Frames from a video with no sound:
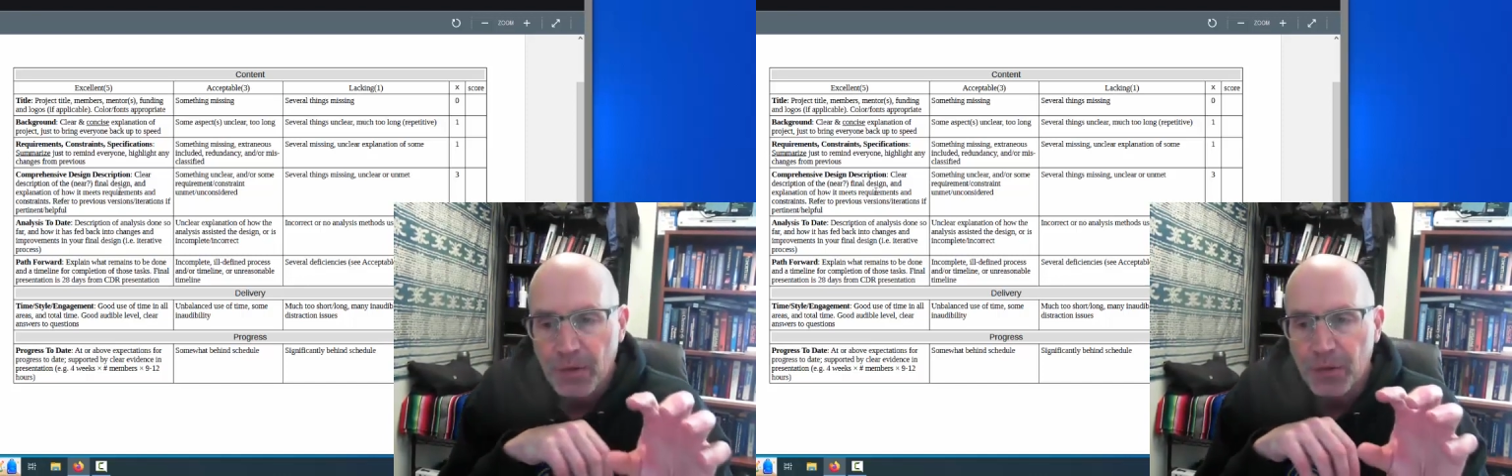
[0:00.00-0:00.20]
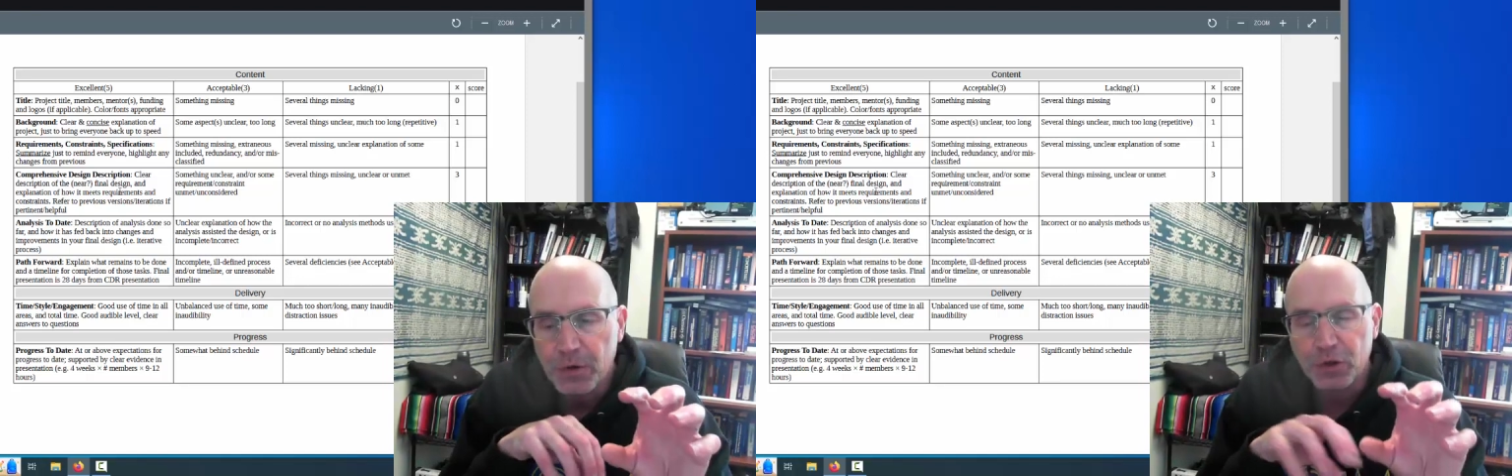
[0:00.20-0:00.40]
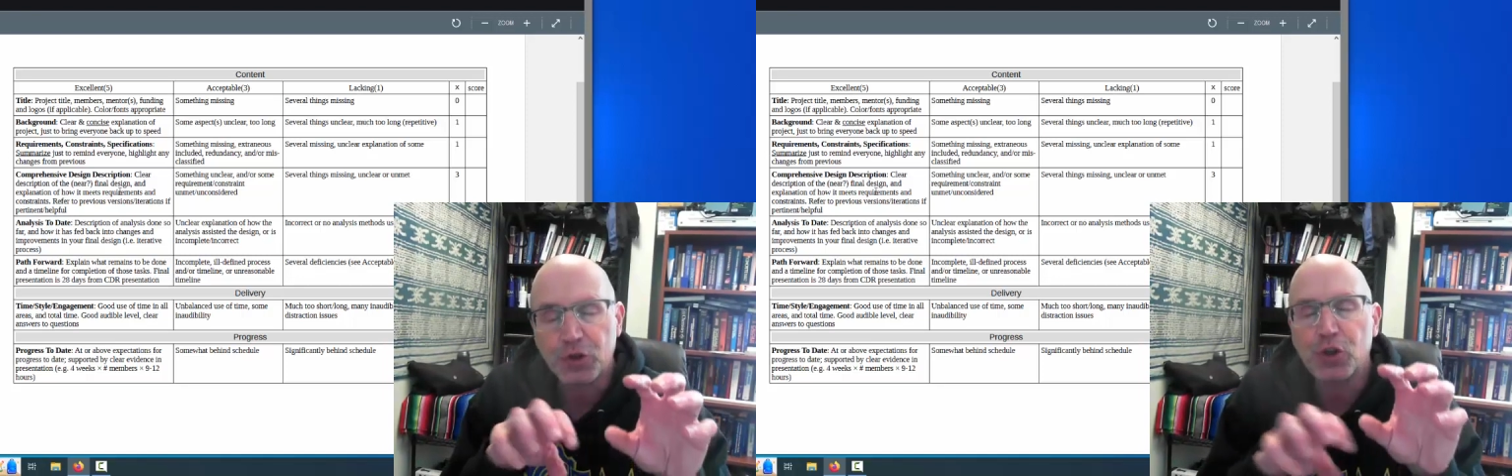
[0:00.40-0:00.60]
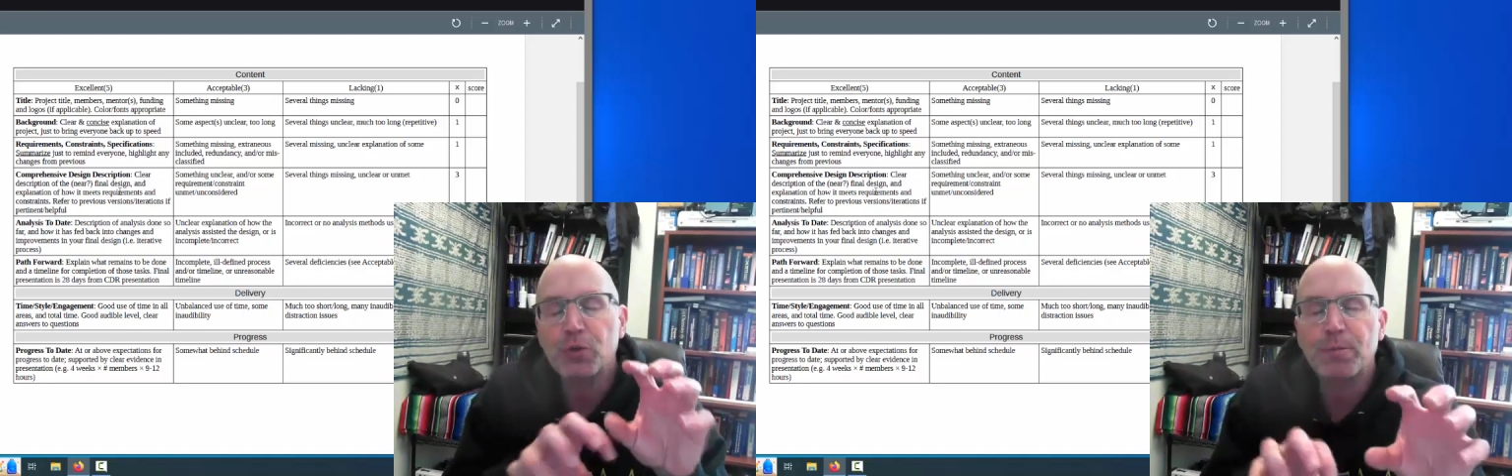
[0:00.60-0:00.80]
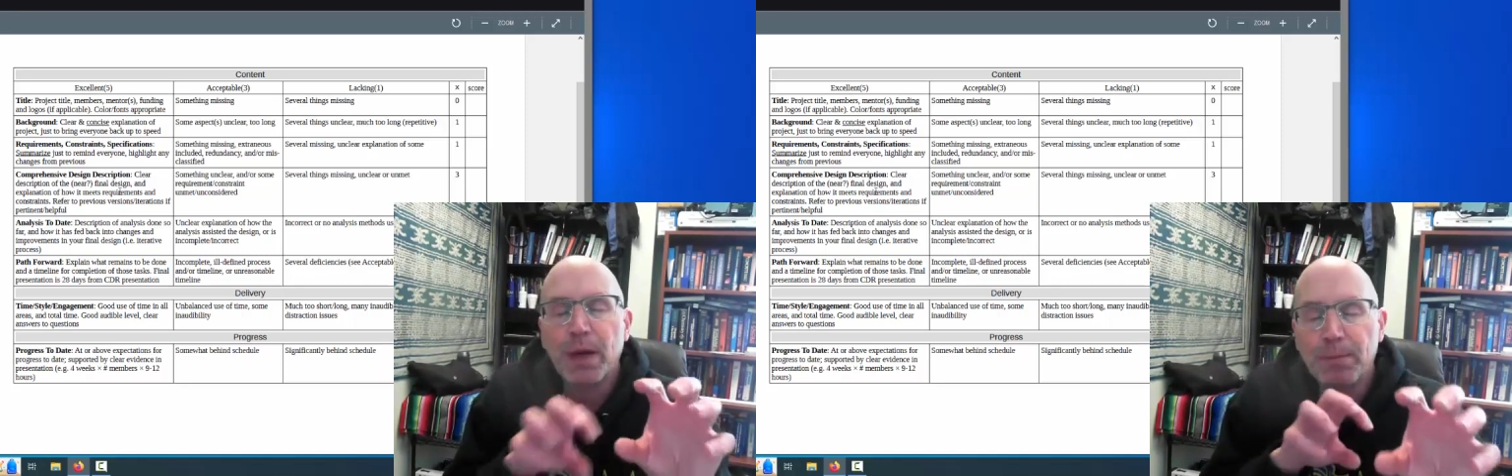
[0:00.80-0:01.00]
there's
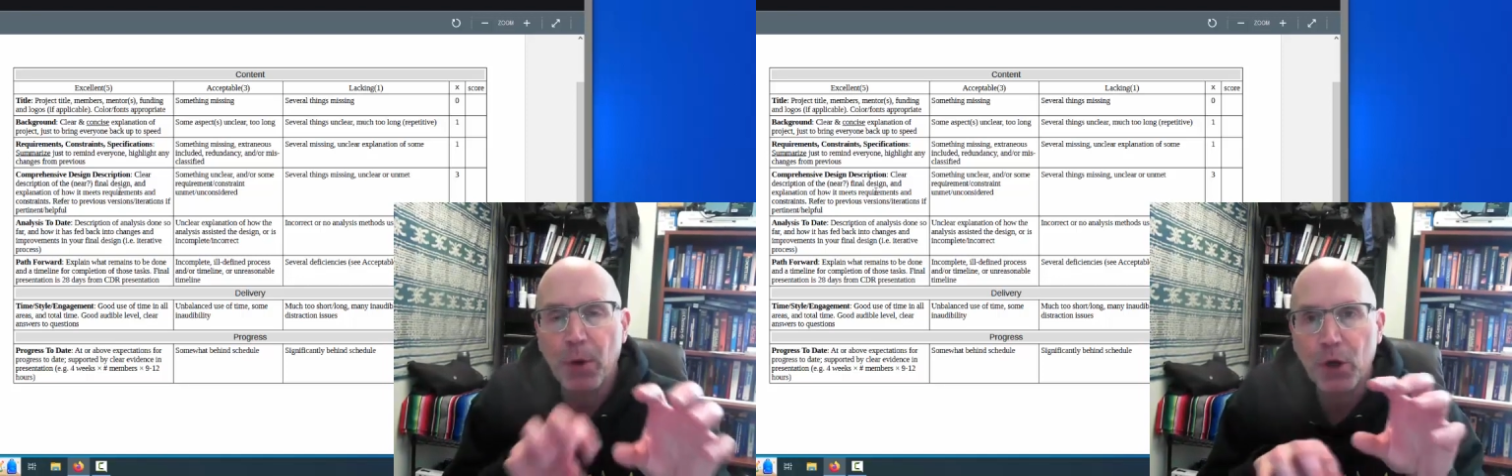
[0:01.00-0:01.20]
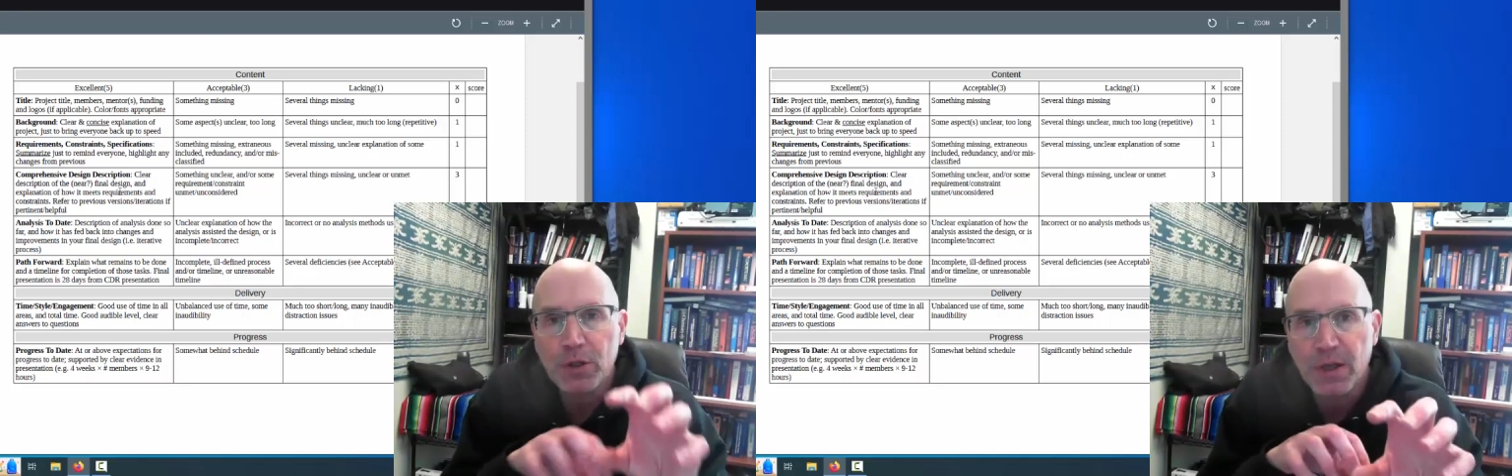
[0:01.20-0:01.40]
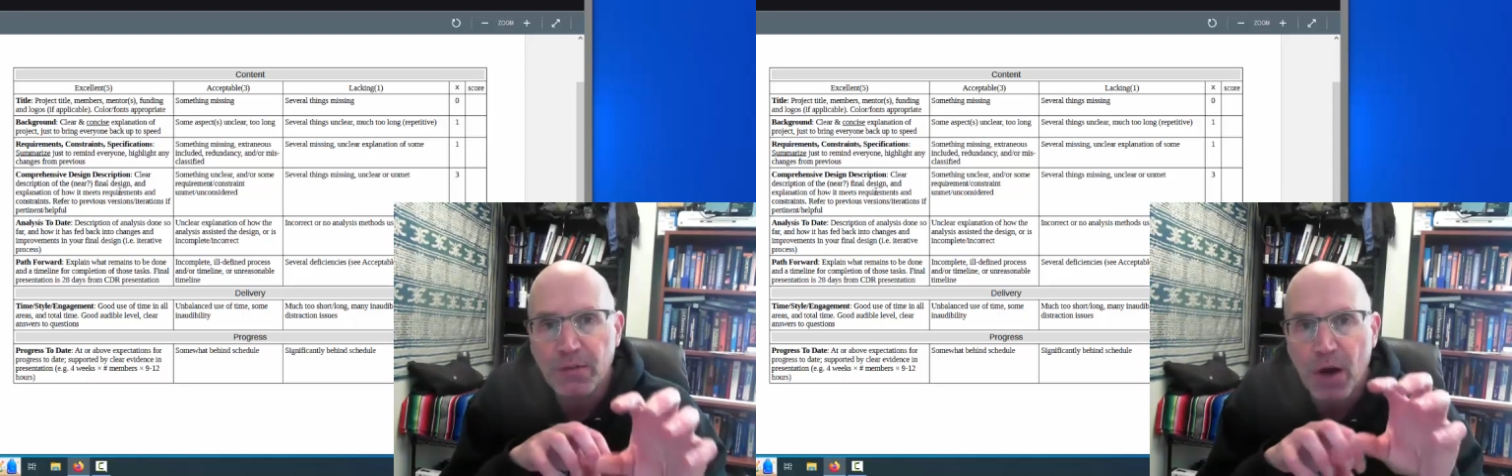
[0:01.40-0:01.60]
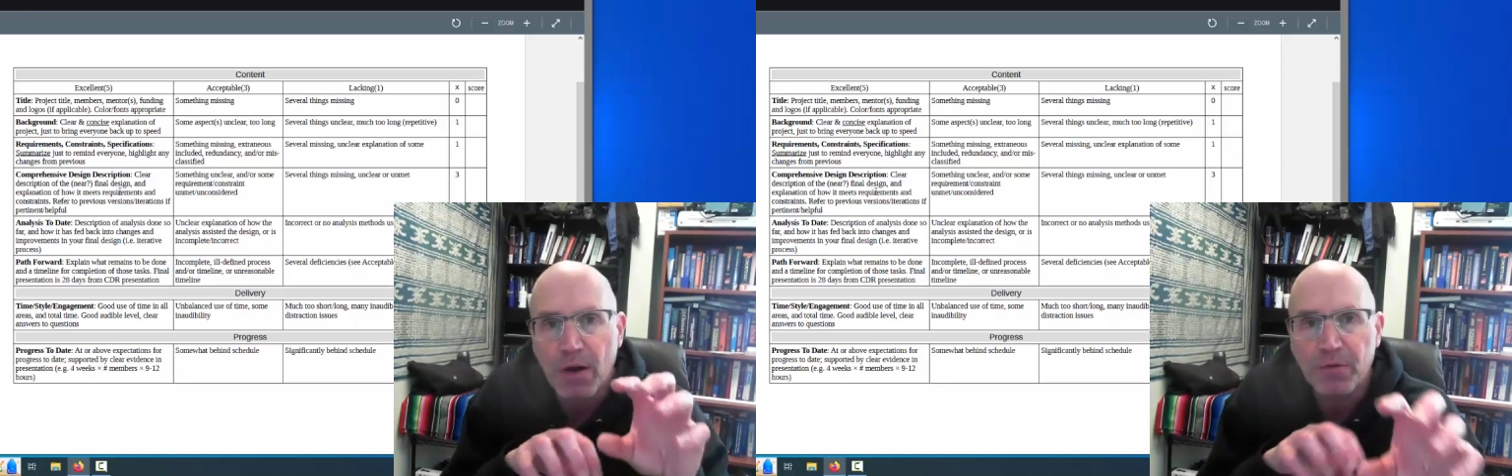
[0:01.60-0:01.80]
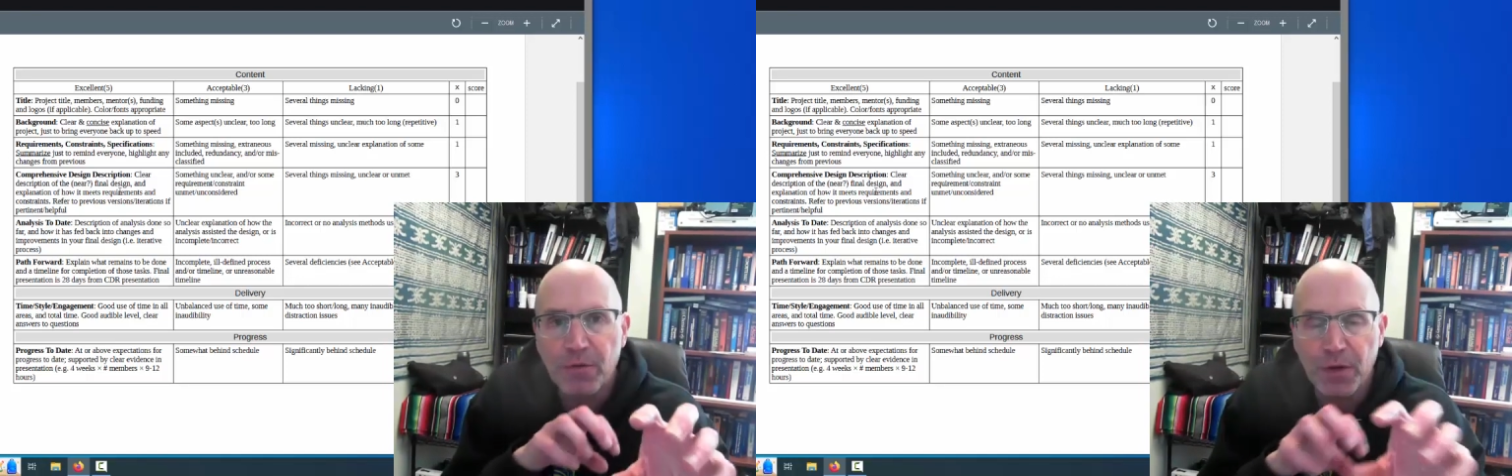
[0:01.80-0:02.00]
2 big bulks
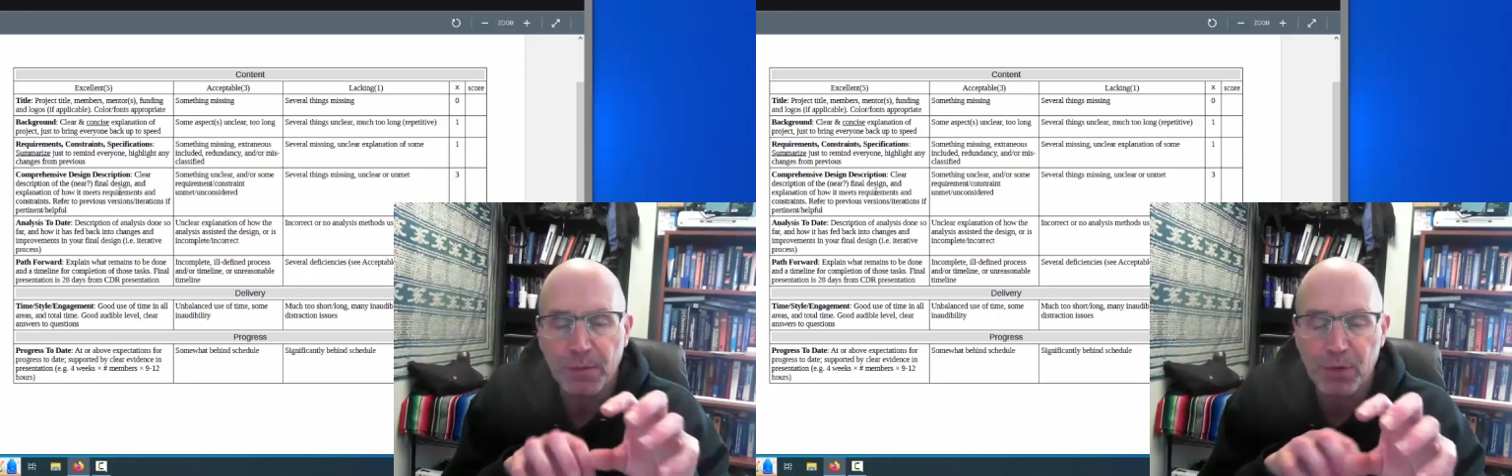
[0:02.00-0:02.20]
of the